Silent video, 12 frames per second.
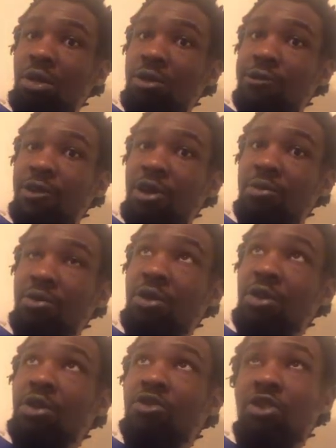You feel me?
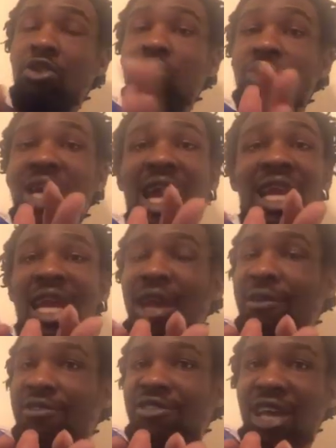So you gotta
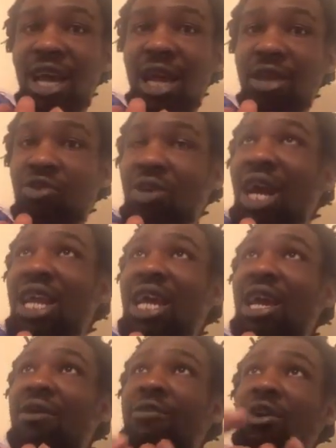have time. You gotta
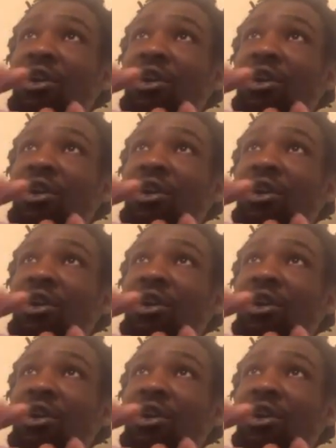have